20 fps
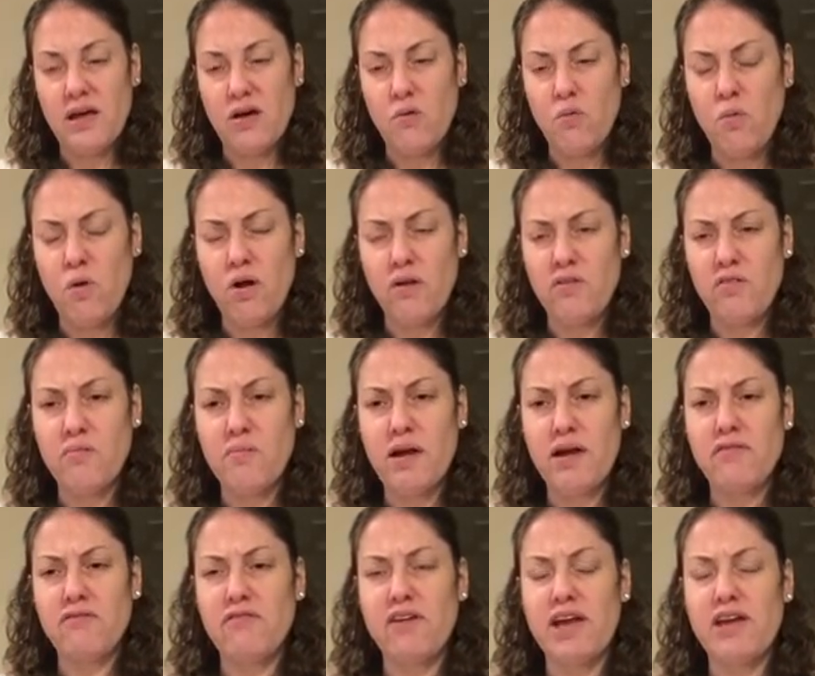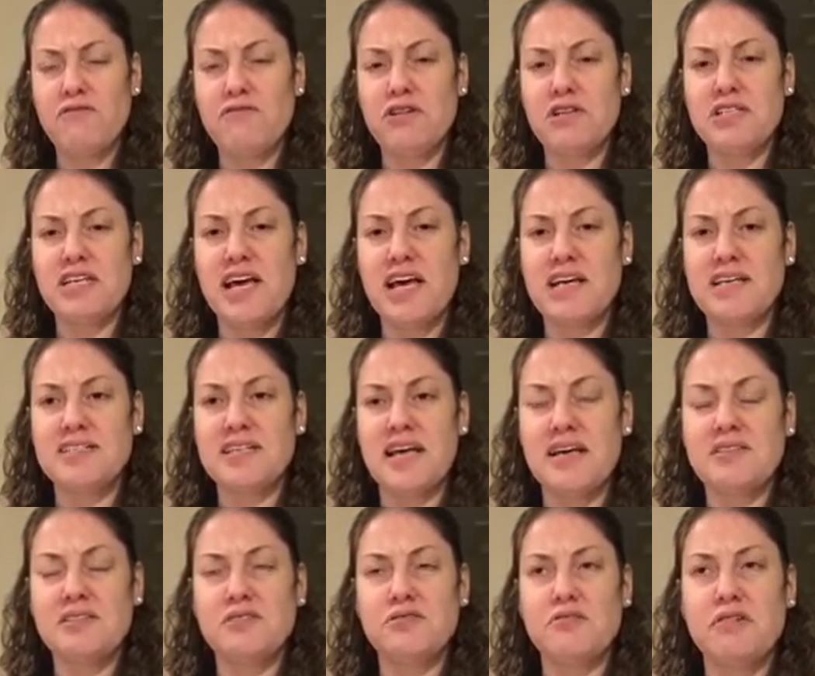What's my favourite
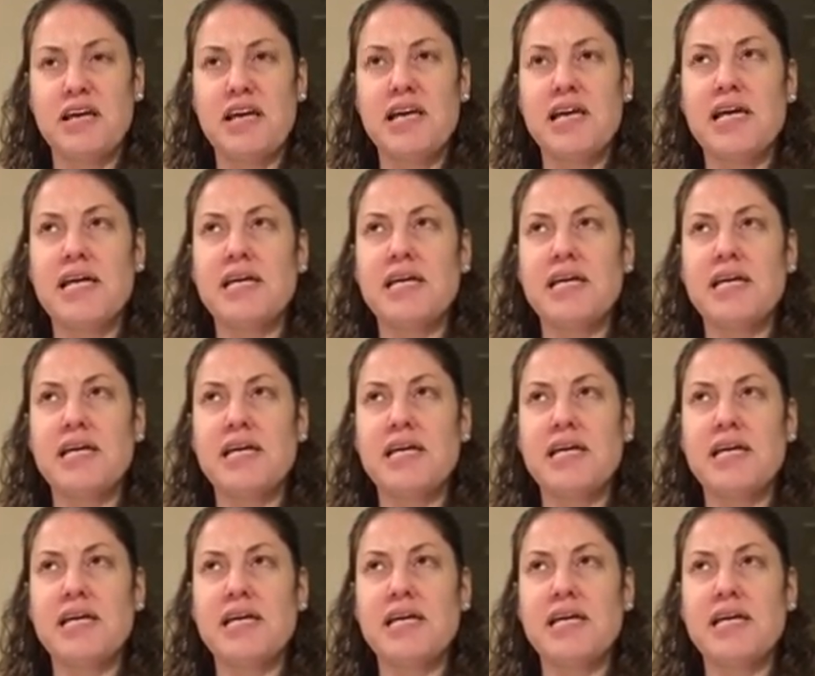accessory?